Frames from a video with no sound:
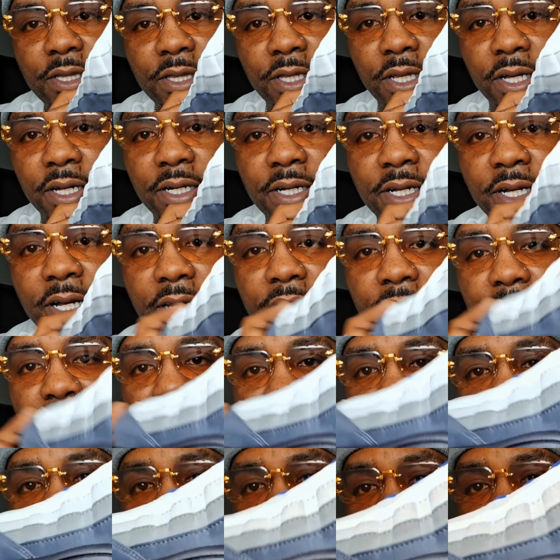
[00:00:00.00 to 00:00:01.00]
The color
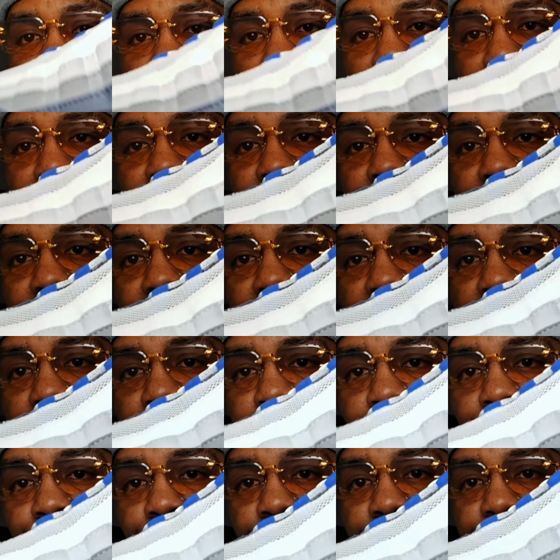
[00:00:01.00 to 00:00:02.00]
inside of the air
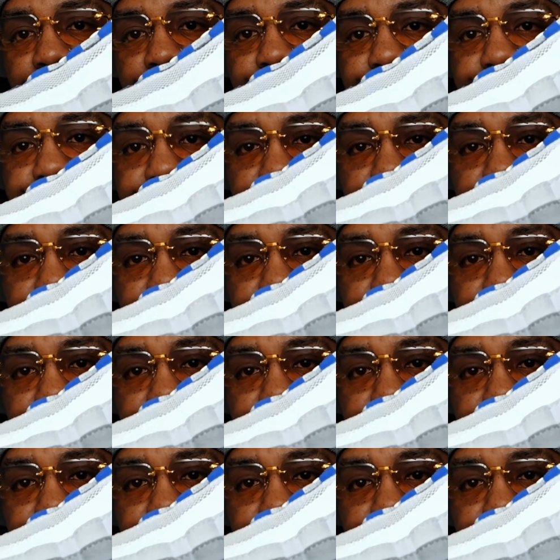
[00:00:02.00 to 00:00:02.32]
unit,